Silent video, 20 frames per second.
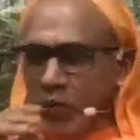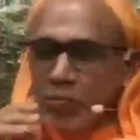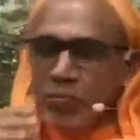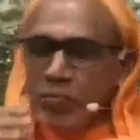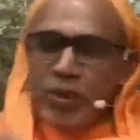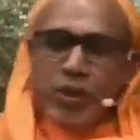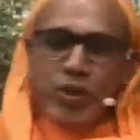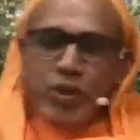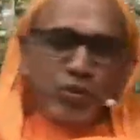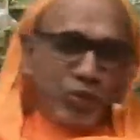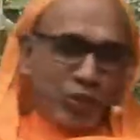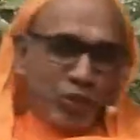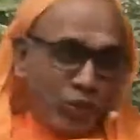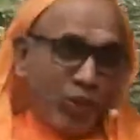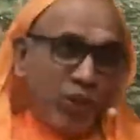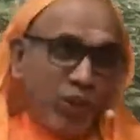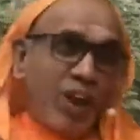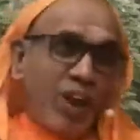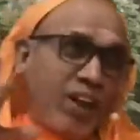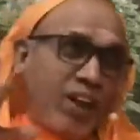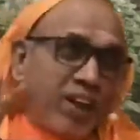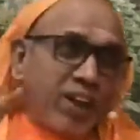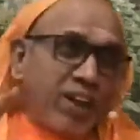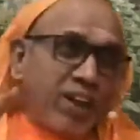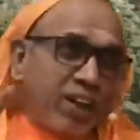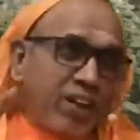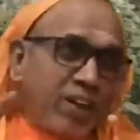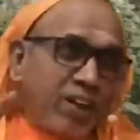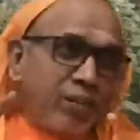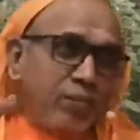So be your own
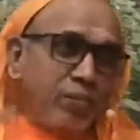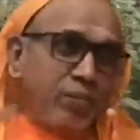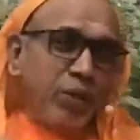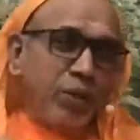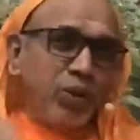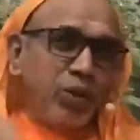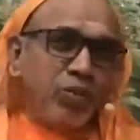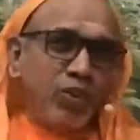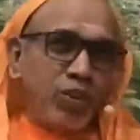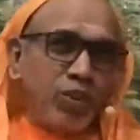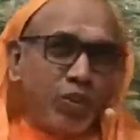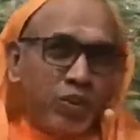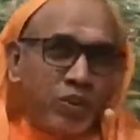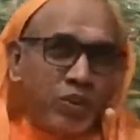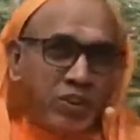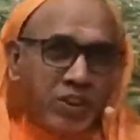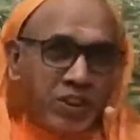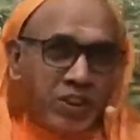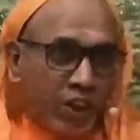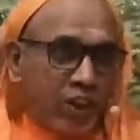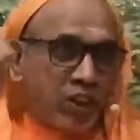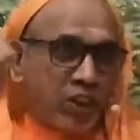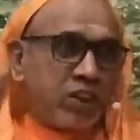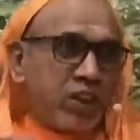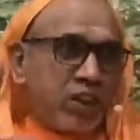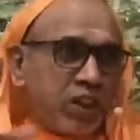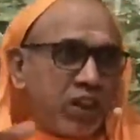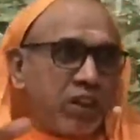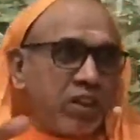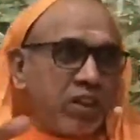lawyer, be your own
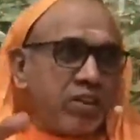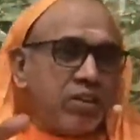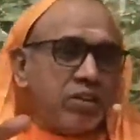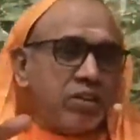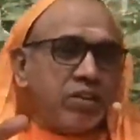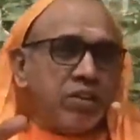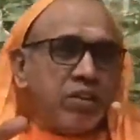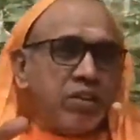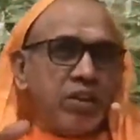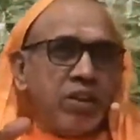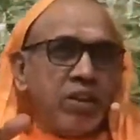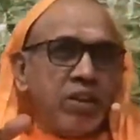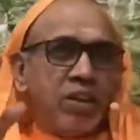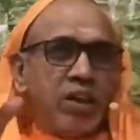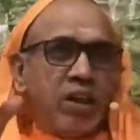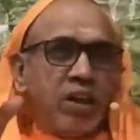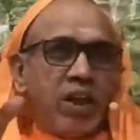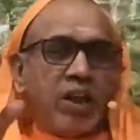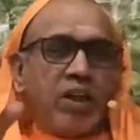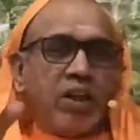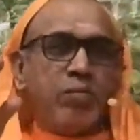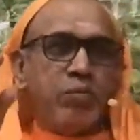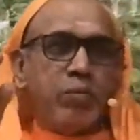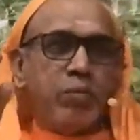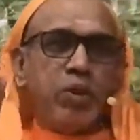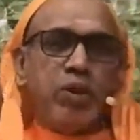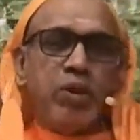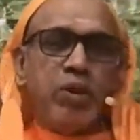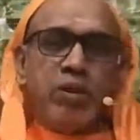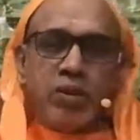doctor, and
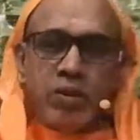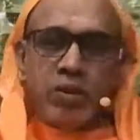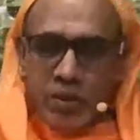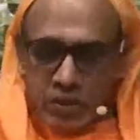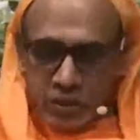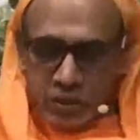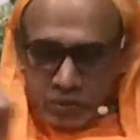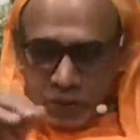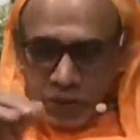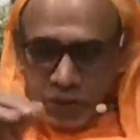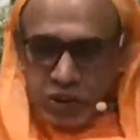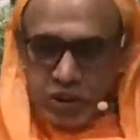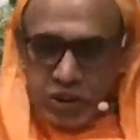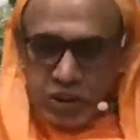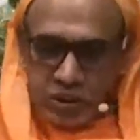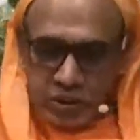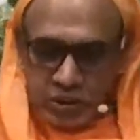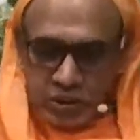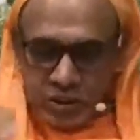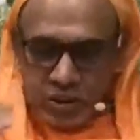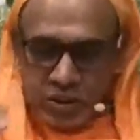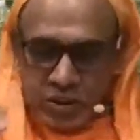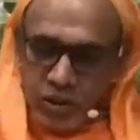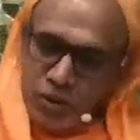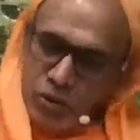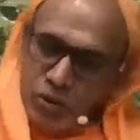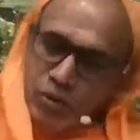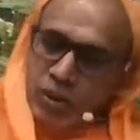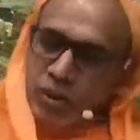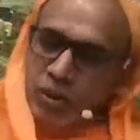be this much.
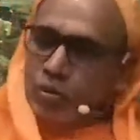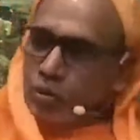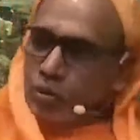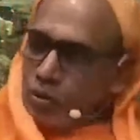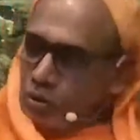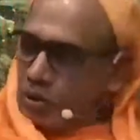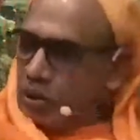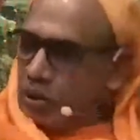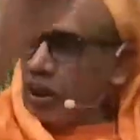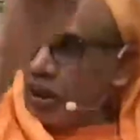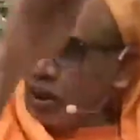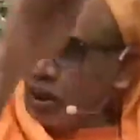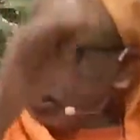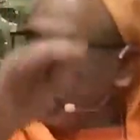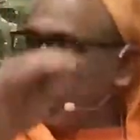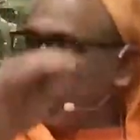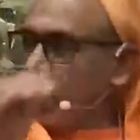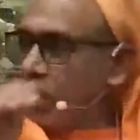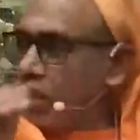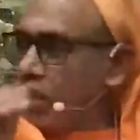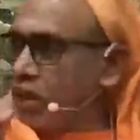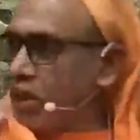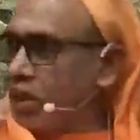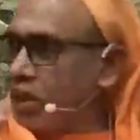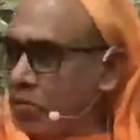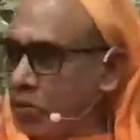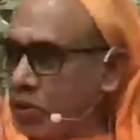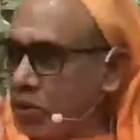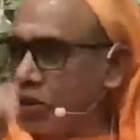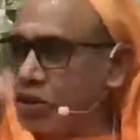You can go to the doctor
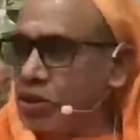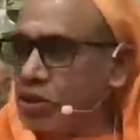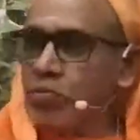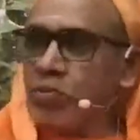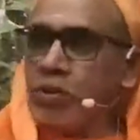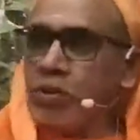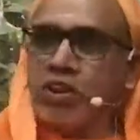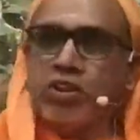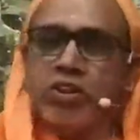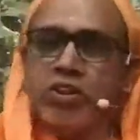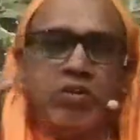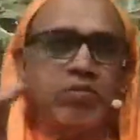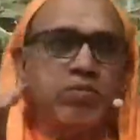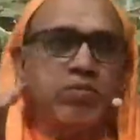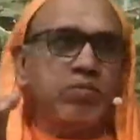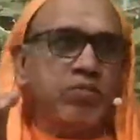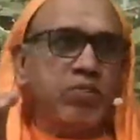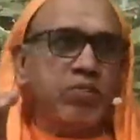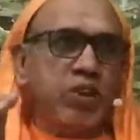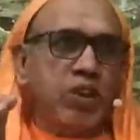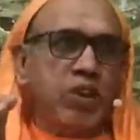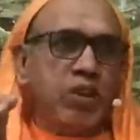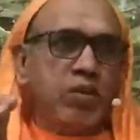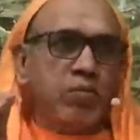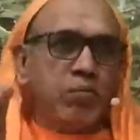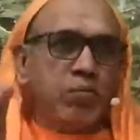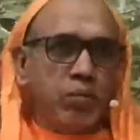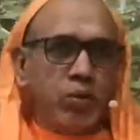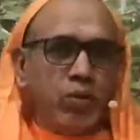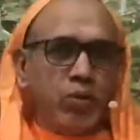later, but this much.
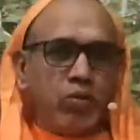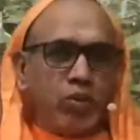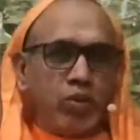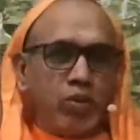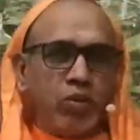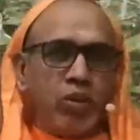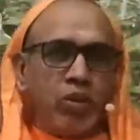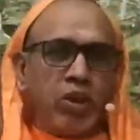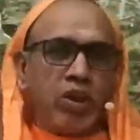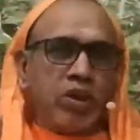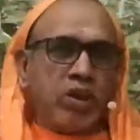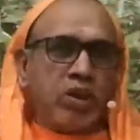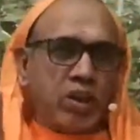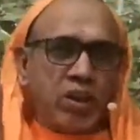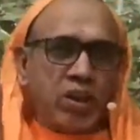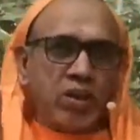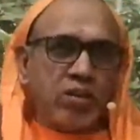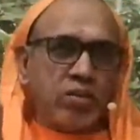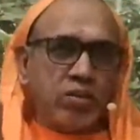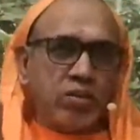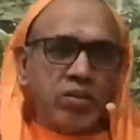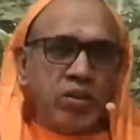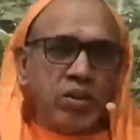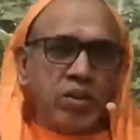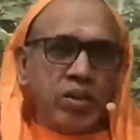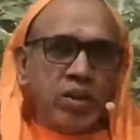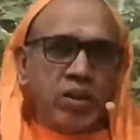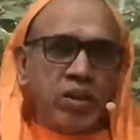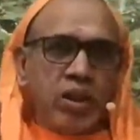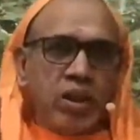Be your own doctor,
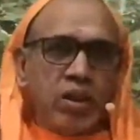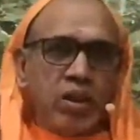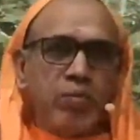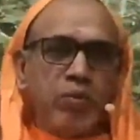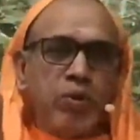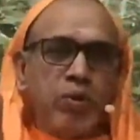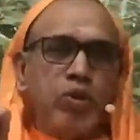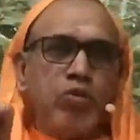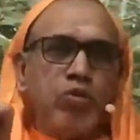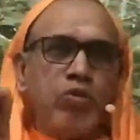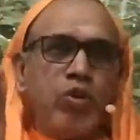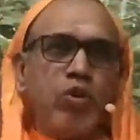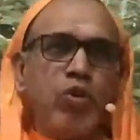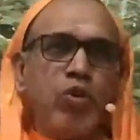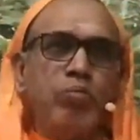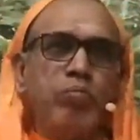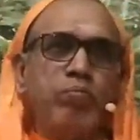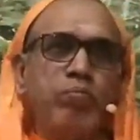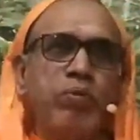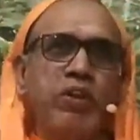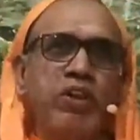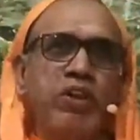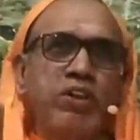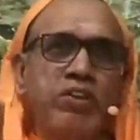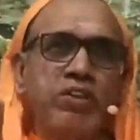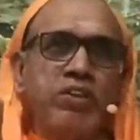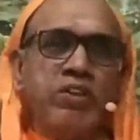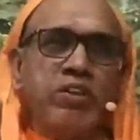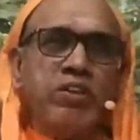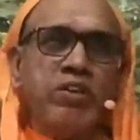and be your own
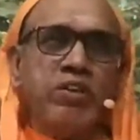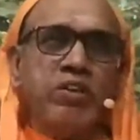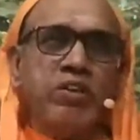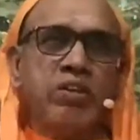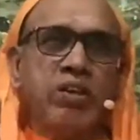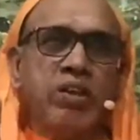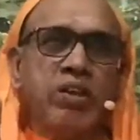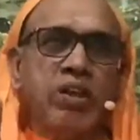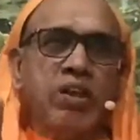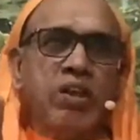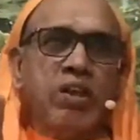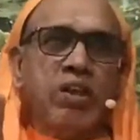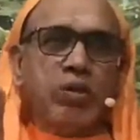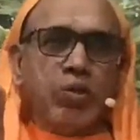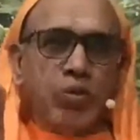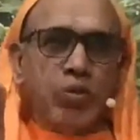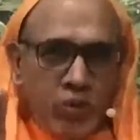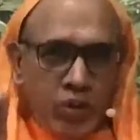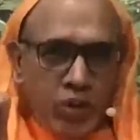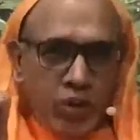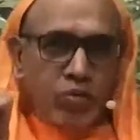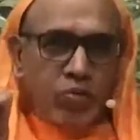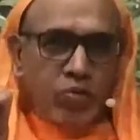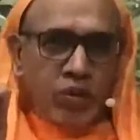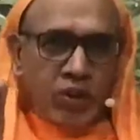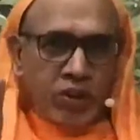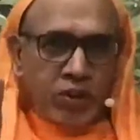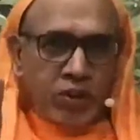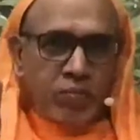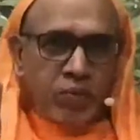priest. You want to
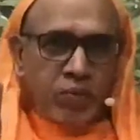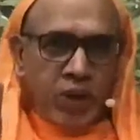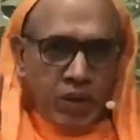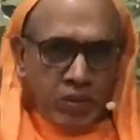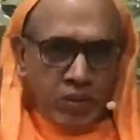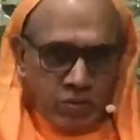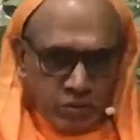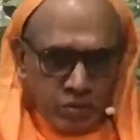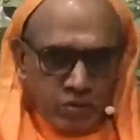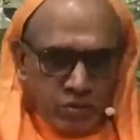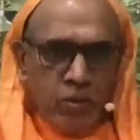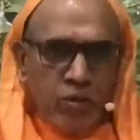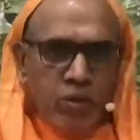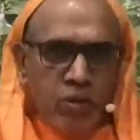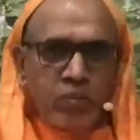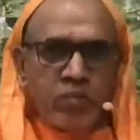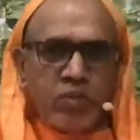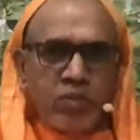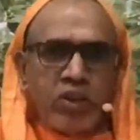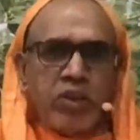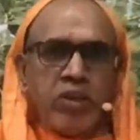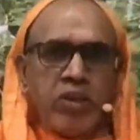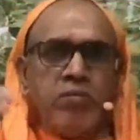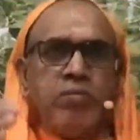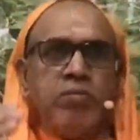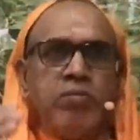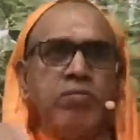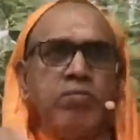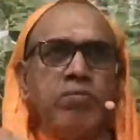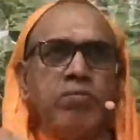worship God? Go and
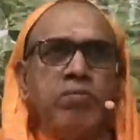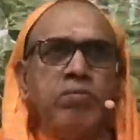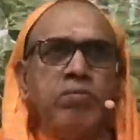worship.